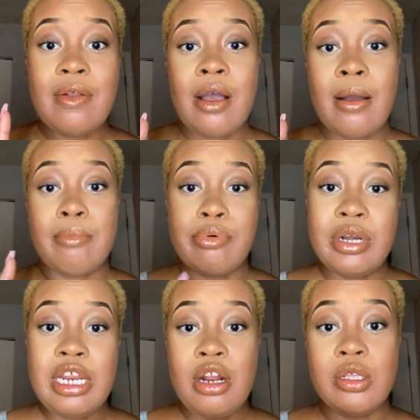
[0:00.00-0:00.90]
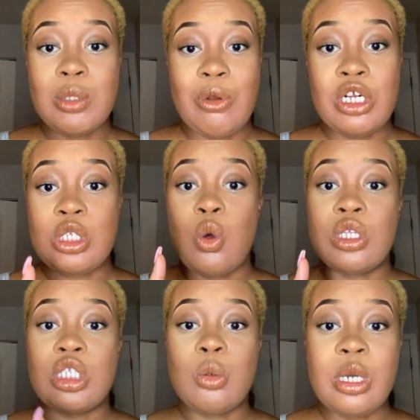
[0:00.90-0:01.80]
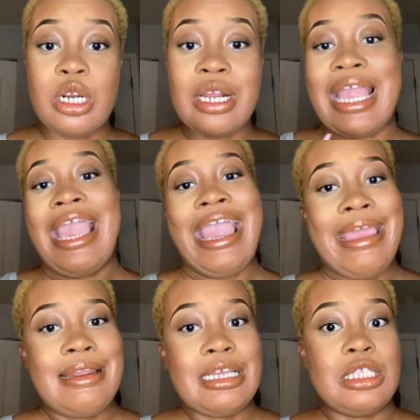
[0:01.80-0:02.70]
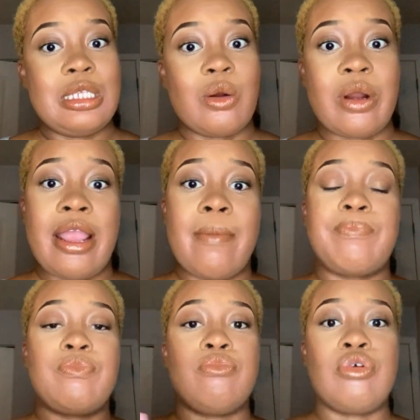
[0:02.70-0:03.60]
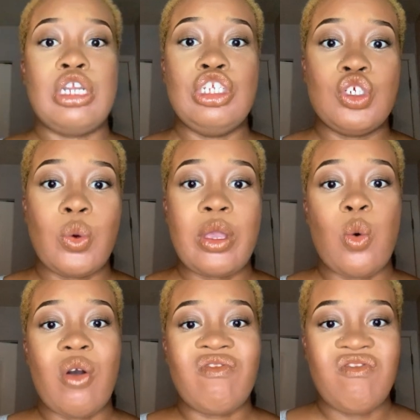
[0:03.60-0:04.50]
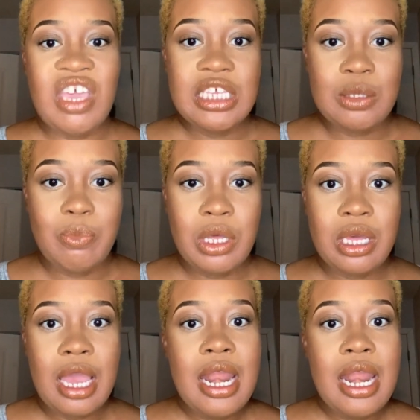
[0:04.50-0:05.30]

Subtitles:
Brittany No Spirits on Twitter and Instagram, Brittany Joy on Facebook.